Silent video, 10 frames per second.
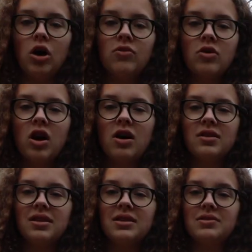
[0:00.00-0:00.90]
Overall,
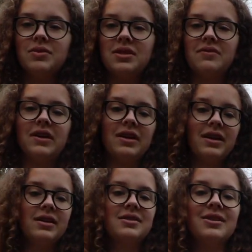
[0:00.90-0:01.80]
this was a
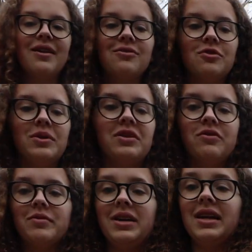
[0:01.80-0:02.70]
very insightful week
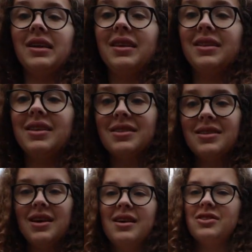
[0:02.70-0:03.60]
for me, and I think this
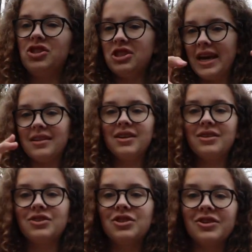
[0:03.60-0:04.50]

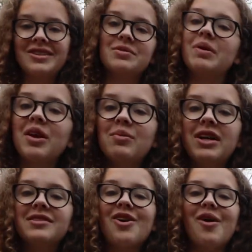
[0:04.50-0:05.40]
challenge or
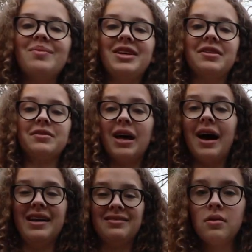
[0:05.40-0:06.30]
experiment taught me a
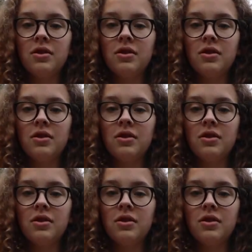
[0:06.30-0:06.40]
lot.